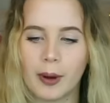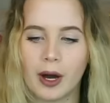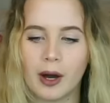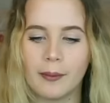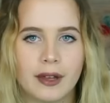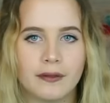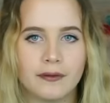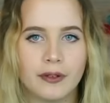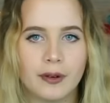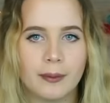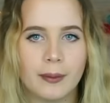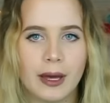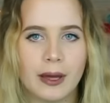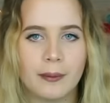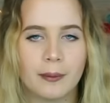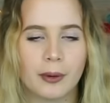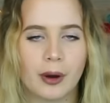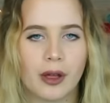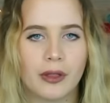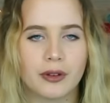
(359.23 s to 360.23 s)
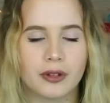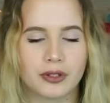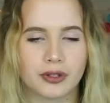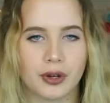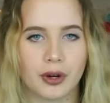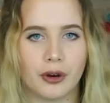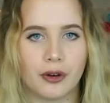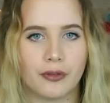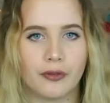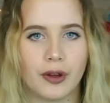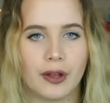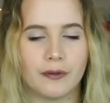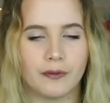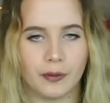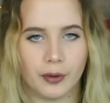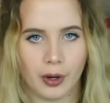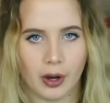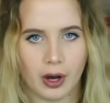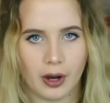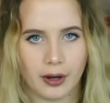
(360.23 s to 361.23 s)
bomb. And for my brother's
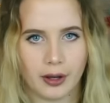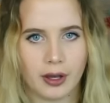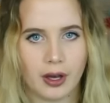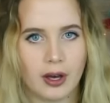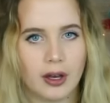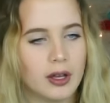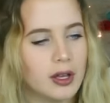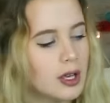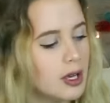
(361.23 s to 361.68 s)
girlfriend, Veronica,